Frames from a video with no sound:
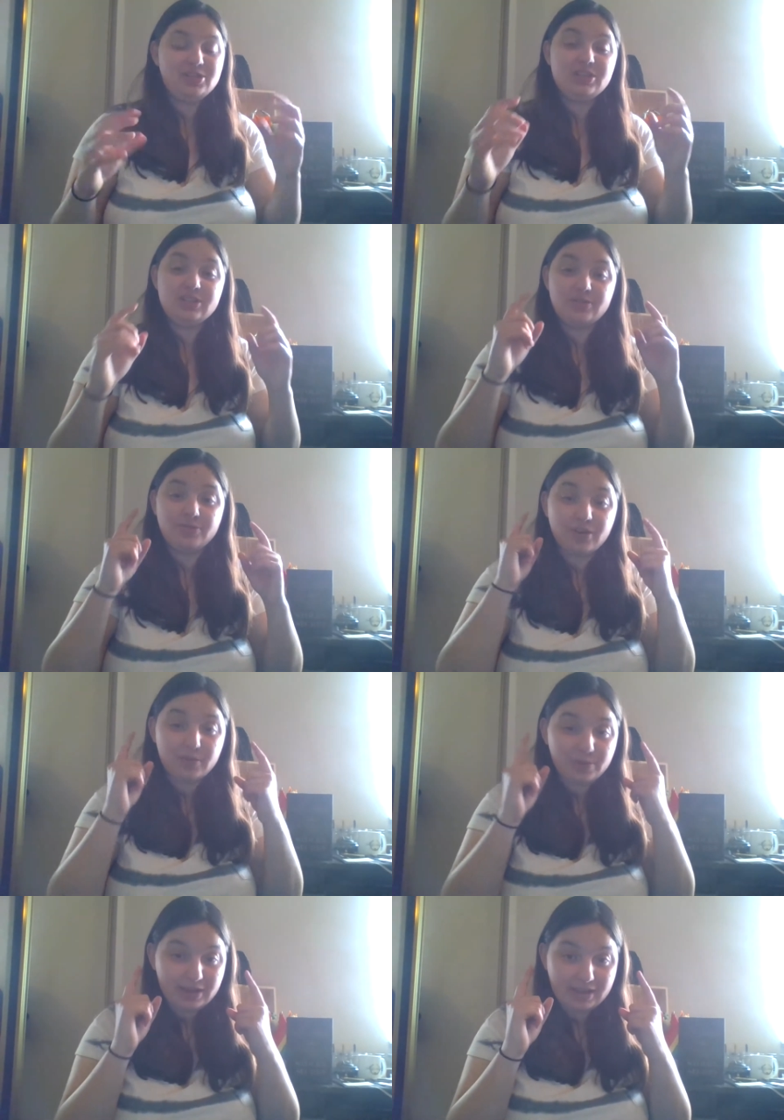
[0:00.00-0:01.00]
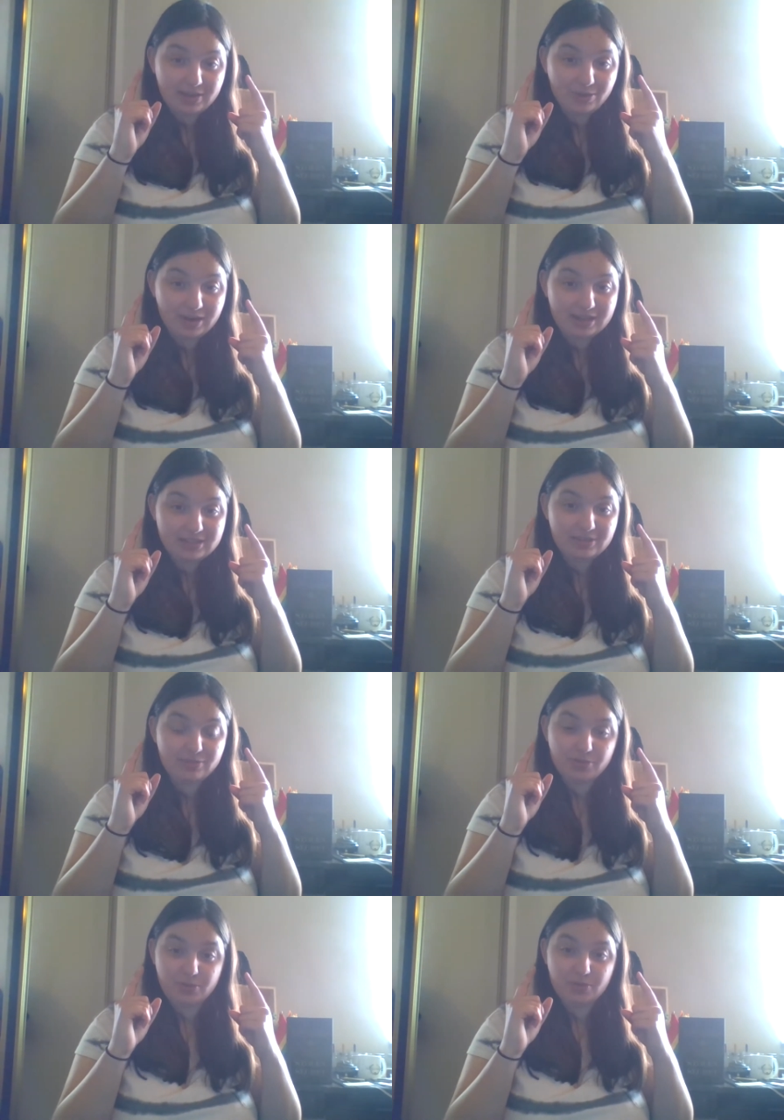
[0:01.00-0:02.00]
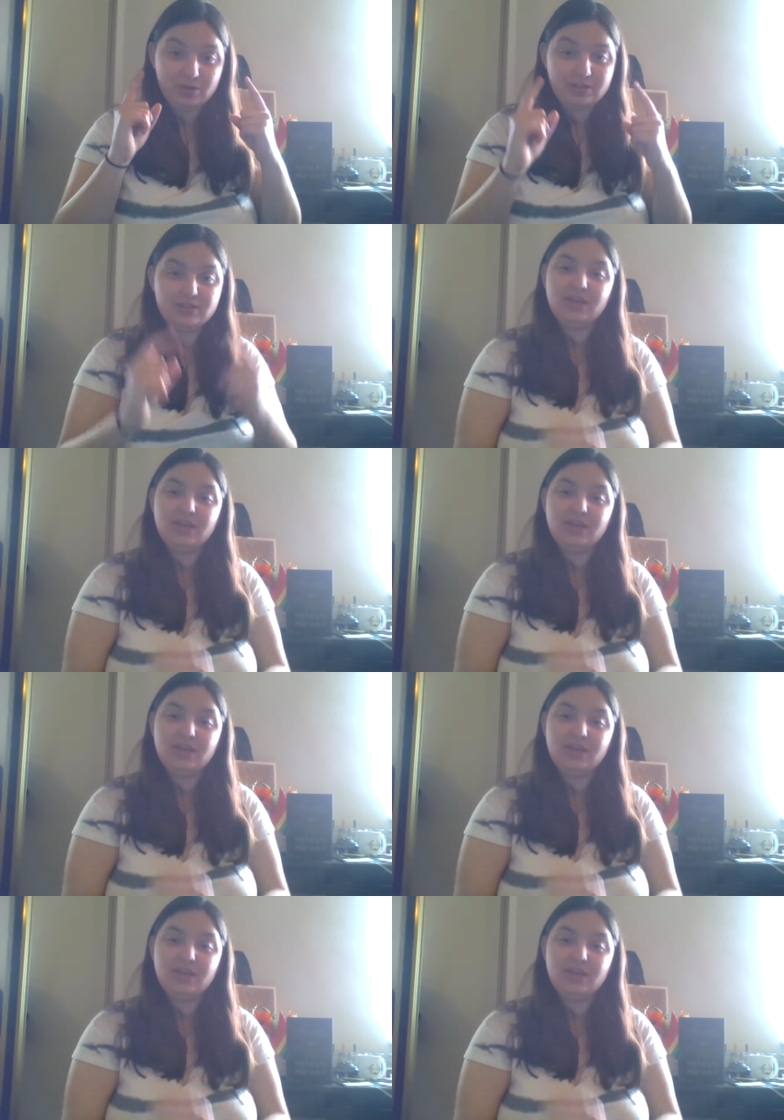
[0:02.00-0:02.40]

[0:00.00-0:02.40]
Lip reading: She's verbally oriented for rewards.